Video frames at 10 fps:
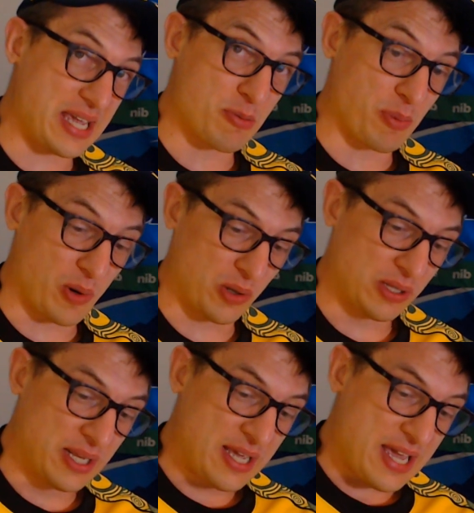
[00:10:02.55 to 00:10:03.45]
of ball
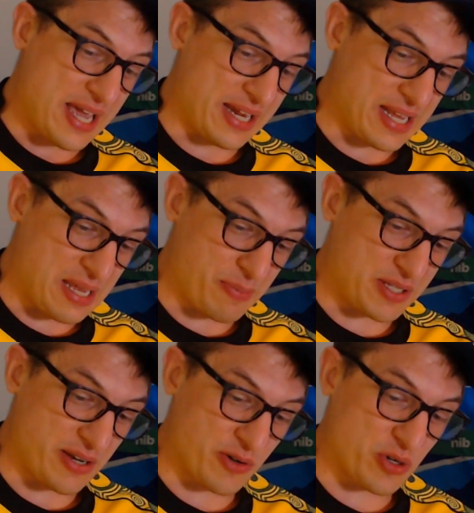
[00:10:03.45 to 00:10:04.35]
and a heap of
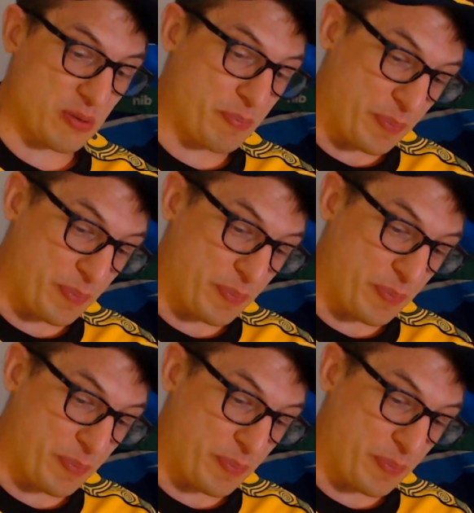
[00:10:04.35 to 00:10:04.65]
territory,